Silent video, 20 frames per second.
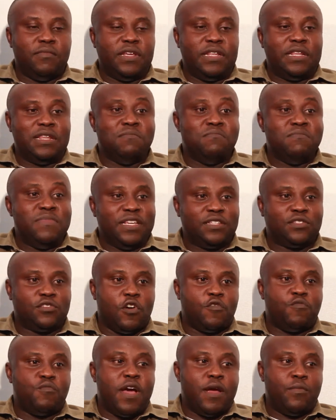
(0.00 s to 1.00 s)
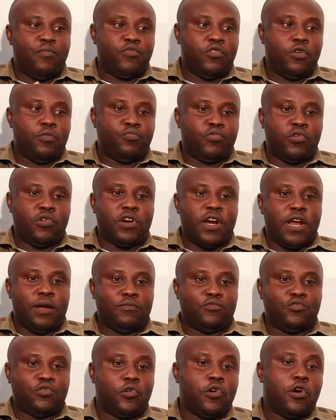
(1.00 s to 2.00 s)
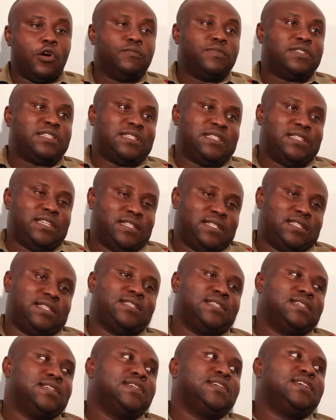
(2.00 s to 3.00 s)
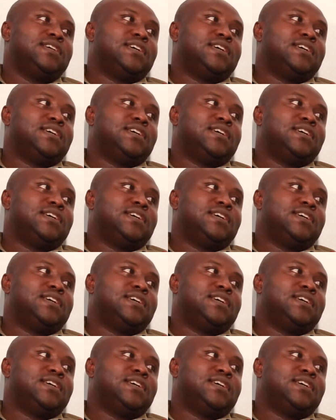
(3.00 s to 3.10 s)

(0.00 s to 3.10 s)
in the midst of my program to come sit